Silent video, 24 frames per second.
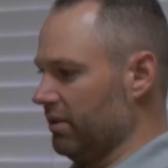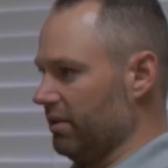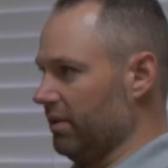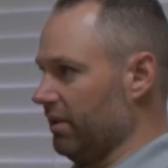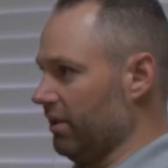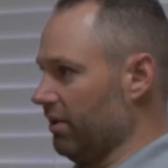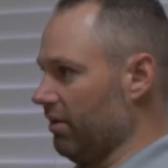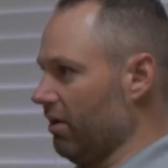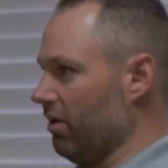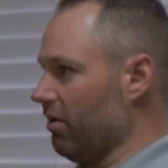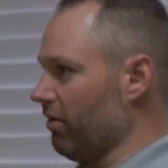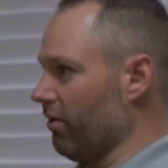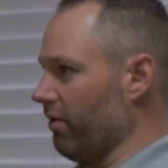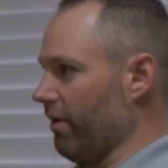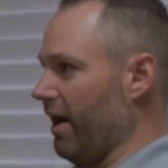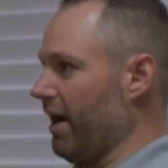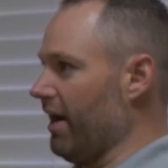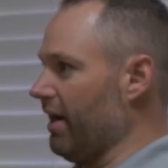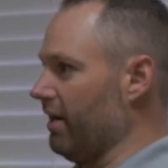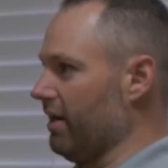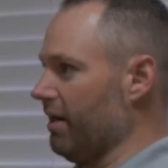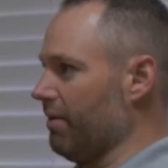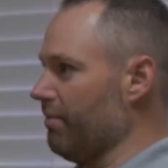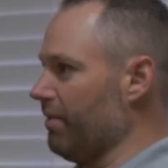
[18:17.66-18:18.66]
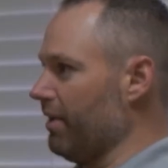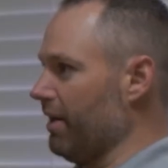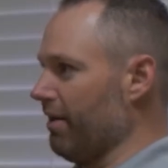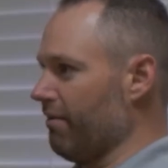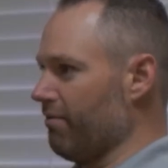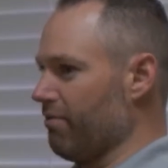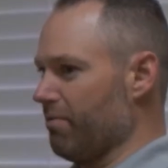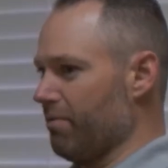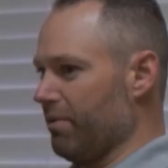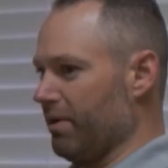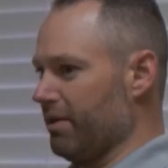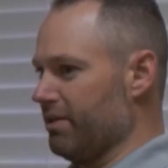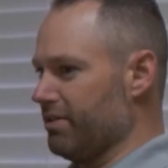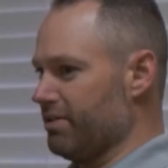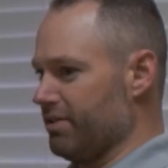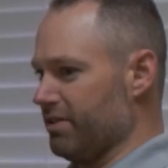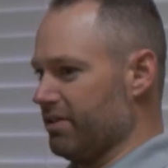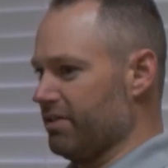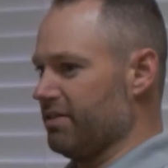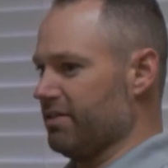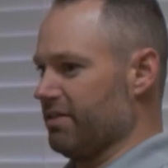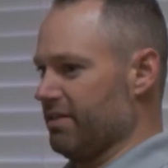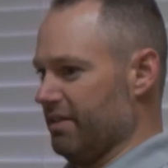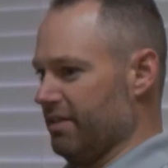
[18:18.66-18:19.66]
they're all great. I mean, everybody's
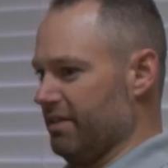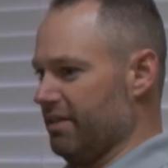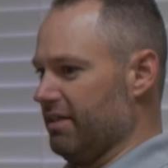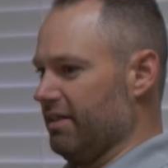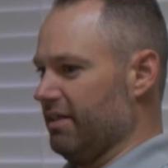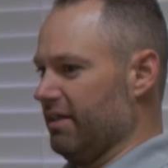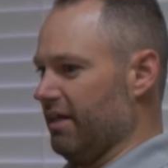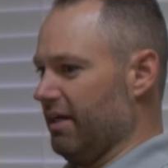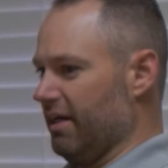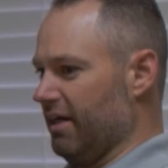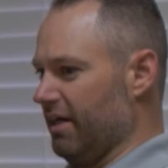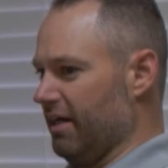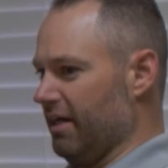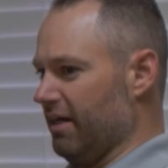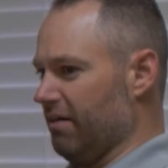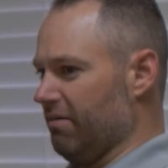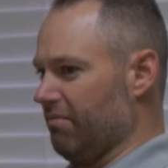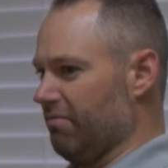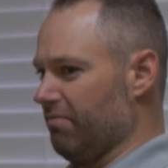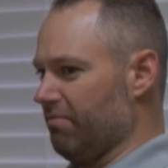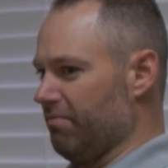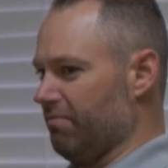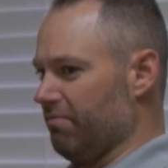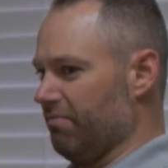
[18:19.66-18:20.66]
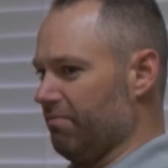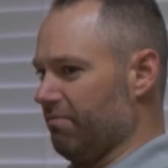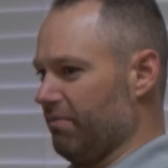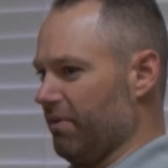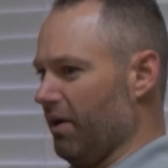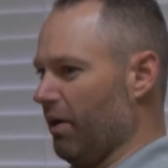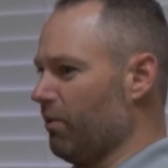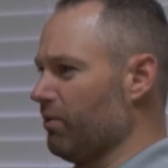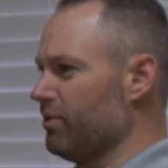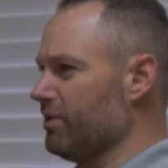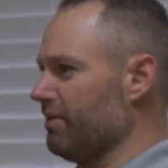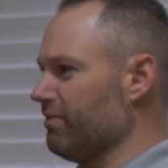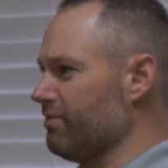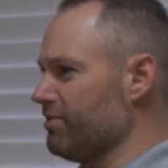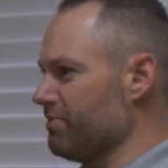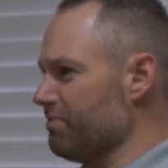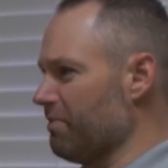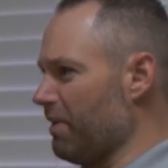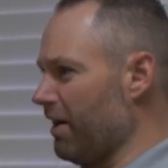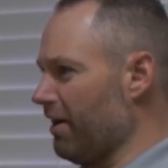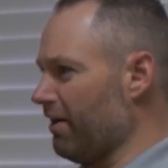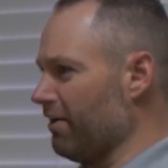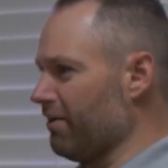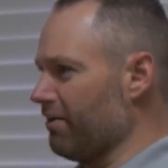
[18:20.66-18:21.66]
just um, they always have a
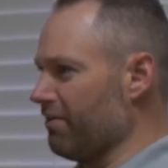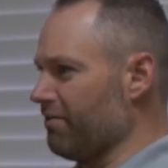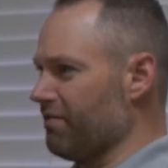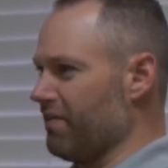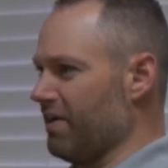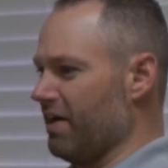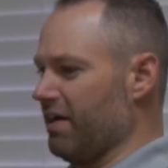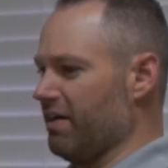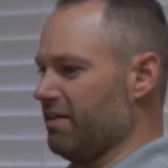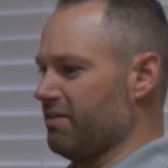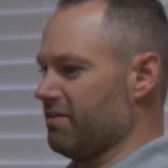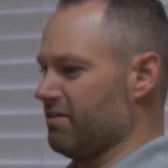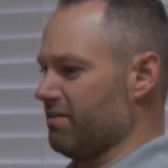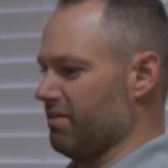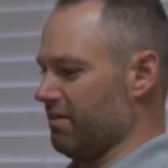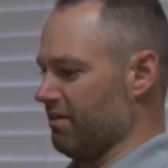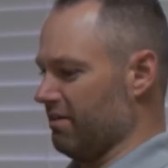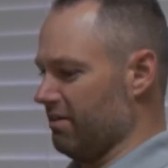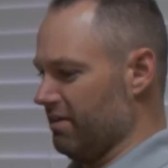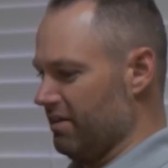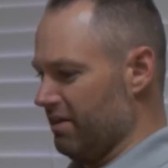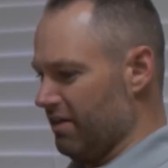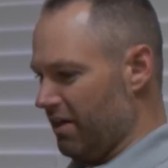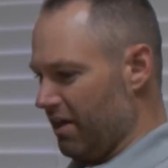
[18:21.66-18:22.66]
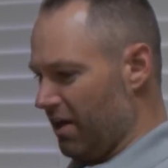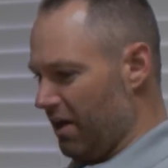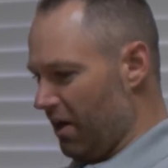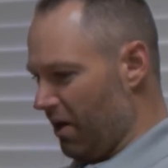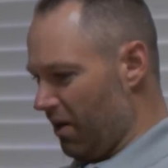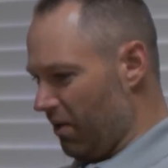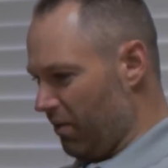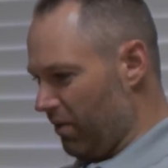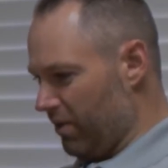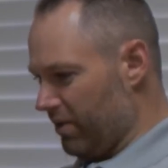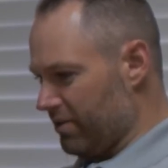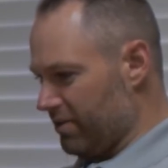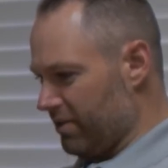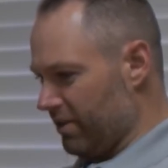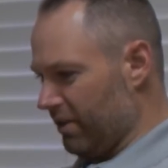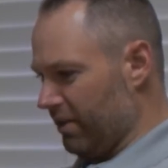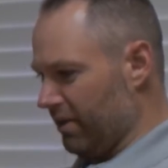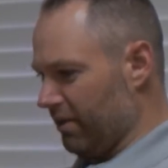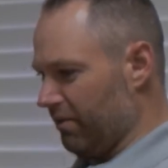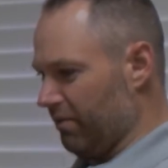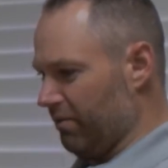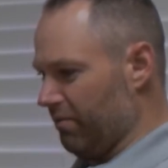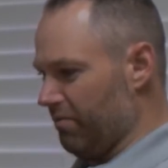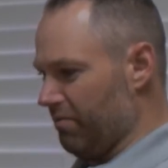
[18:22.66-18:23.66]
smile on their face. Mm-hmm. They're always, you
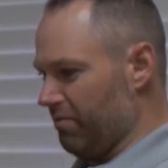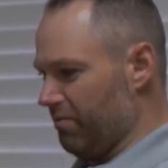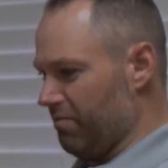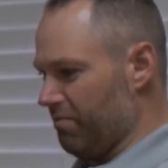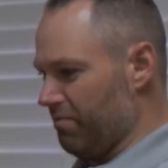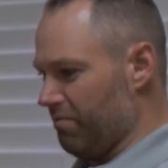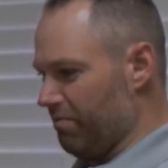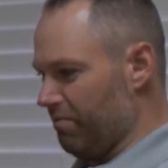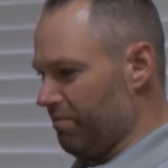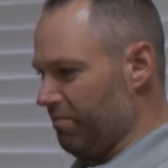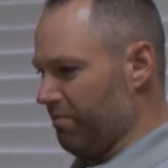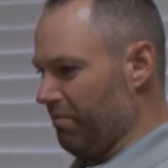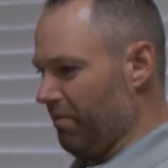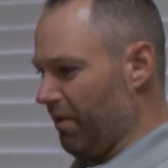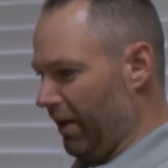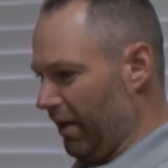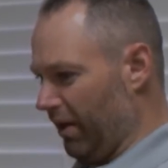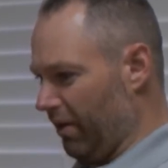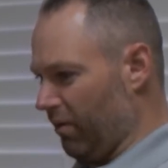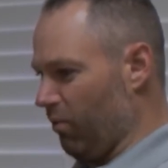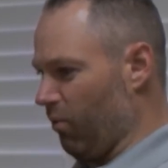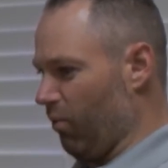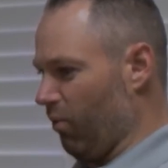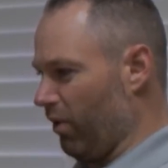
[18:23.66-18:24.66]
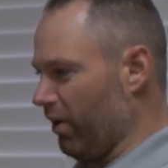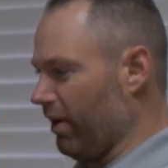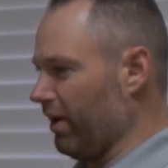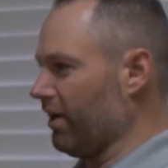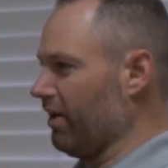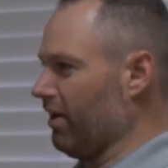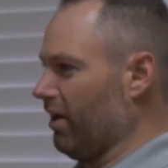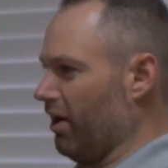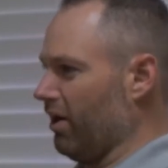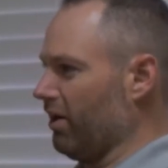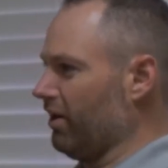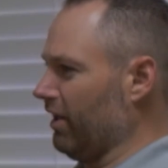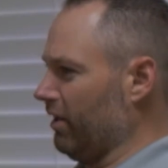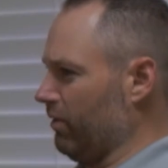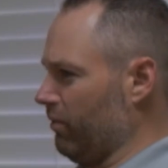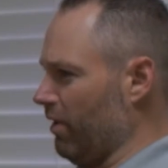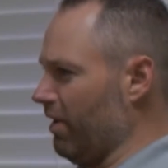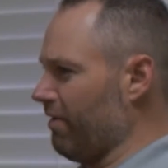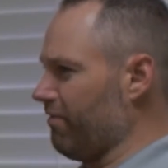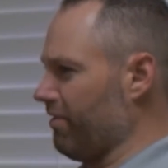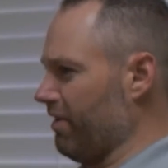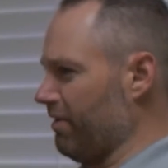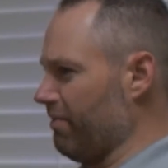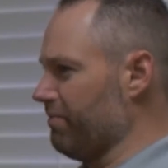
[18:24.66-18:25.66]
know, like working hard. Like
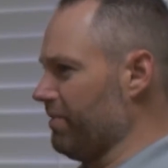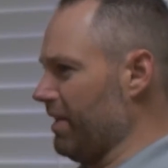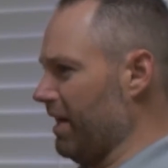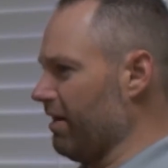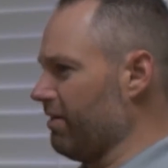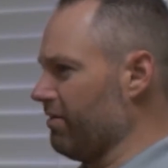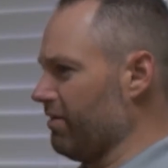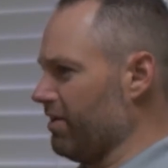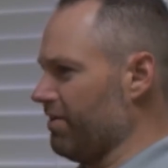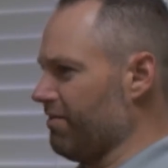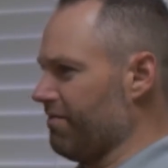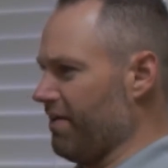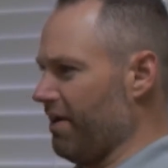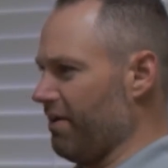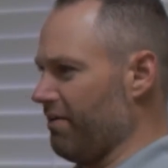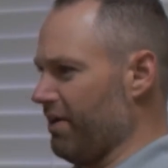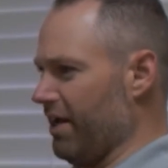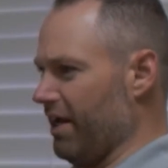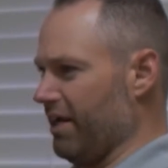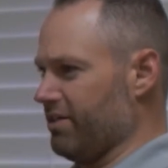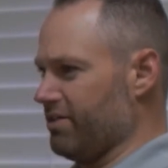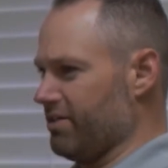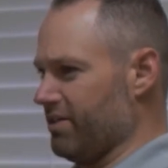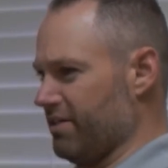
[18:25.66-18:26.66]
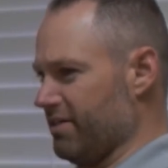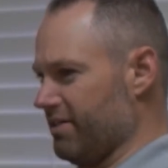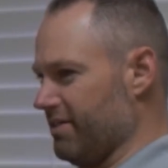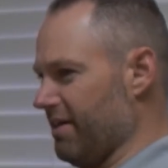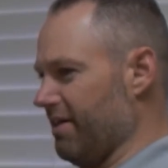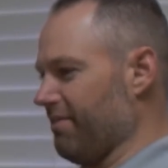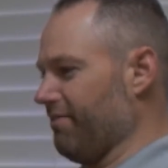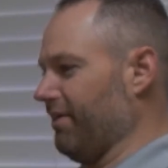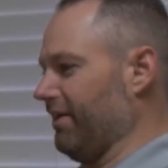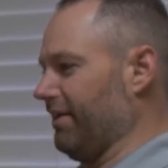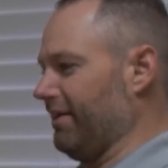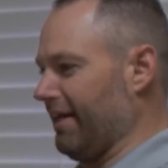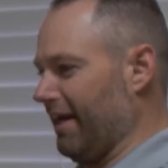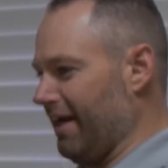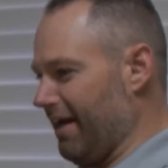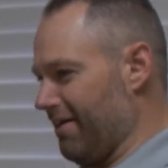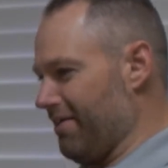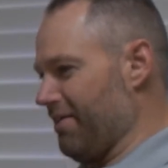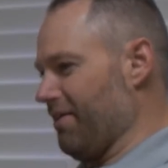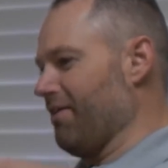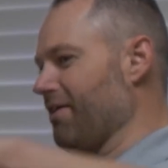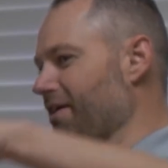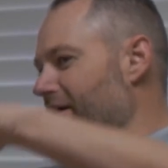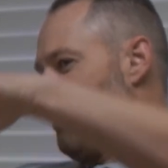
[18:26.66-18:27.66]
when I've come down to the uh-huh. foundation and stuff, like they
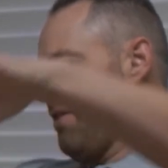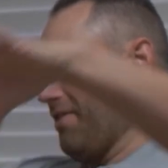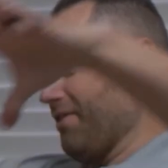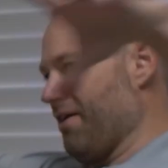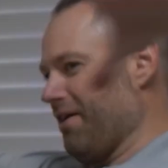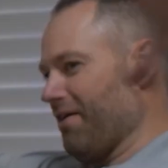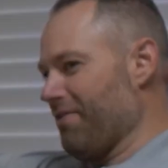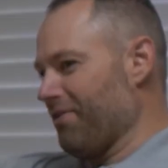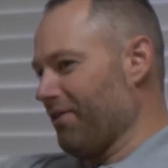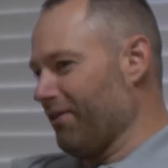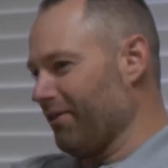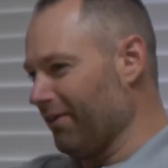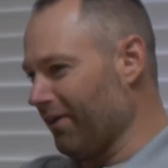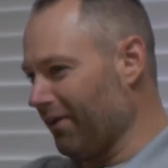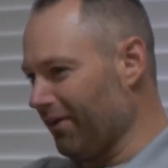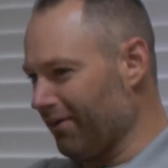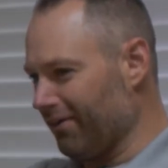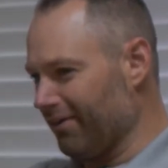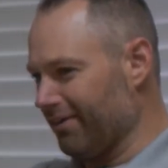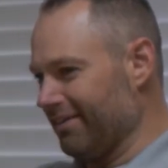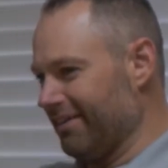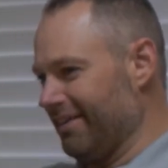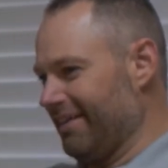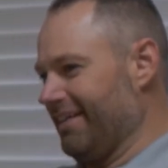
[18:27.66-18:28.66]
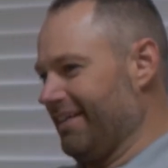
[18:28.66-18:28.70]
they're they're at their little